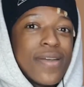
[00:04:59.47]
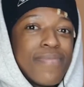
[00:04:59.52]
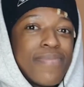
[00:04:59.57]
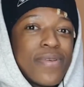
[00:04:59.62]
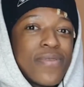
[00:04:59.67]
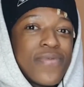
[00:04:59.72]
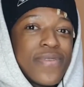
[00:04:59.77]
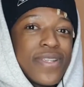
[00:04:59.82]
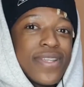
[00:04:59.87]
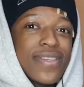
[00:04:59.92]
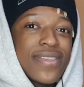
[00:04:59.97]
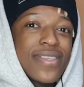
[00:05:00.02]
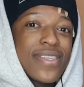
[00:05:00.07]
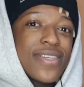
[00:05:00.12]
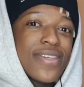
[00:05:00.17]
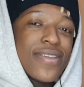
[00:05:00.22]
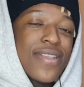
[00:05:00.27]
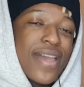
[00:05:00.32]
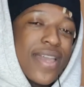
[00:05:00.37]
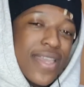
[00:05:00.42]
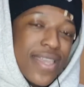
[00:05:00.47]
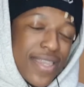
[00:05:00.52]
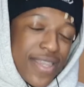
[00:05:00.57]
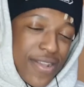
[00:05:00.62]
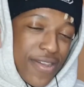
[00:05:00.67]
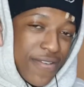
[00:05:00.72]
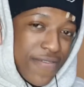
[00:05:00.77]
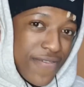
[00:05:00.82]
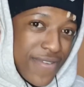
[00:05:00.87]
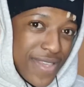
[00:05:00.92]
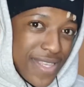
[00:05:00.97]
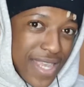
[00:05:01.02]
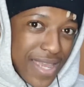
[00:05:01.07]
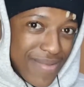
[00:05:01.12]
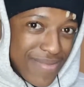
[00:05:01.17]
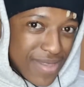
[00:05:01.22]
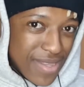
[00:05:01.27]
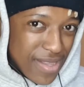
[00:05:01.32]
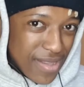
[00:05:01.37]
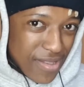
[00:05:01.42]
But we're just here, like, you know, first
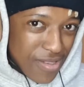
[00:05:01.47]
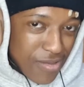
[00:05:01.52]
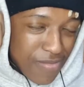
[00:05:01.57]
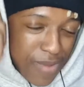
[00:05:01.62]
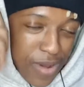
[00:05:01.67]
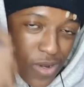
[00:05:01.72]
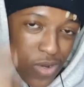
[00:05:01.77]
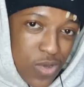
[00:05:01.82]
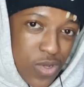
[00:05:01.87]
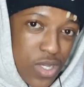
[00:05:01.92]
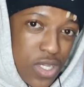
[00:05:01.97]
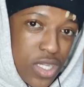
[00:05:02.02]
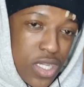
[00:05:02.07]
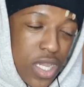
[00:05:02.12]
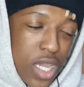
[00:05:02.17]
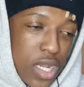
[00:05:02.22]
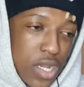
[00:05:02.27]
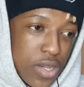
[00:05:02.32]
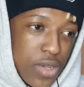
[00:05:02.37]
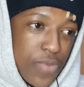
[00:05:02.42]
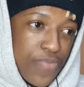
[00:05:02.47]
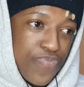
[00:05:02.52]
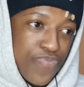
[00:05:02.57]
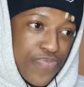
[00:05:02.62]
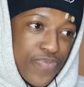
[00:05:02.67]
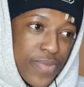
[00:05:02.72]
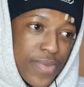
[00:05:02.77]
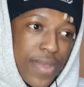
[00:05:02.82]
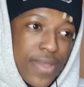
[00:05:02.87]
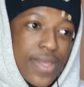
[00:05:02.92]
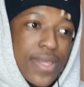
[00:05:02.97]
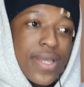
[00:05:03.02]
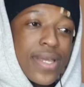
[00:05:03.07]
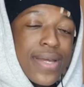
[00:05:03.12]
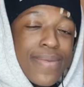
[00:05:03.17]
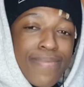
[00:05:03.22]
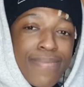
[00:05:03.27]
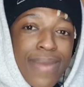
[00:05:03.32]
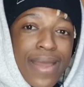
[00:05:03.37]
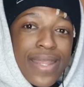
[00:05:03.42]
time listening to Polo G, and
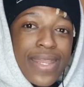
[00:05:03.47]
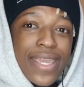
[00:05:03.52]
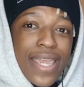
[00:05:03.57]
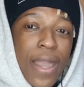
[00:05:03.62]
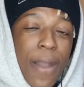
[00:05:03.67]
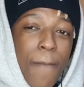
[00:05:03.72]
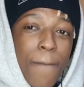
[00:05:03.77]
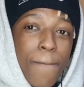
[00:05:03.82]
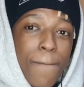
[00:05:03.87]
my nigga